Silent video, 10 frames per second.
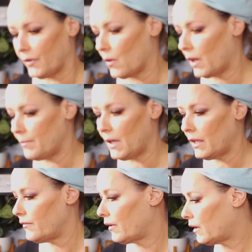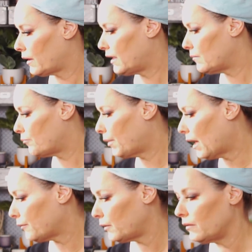So I'm not even going to keep
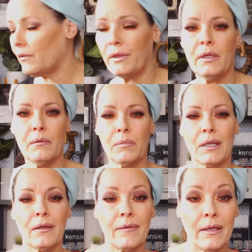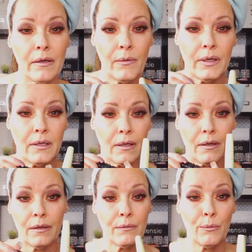bothering with it because I know I can
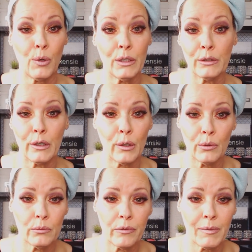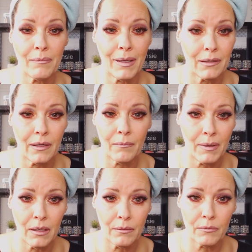get it in one coat with my Bad Gal
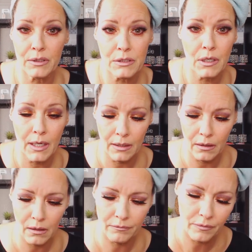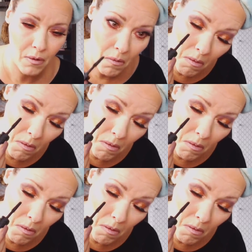Bang, which I love.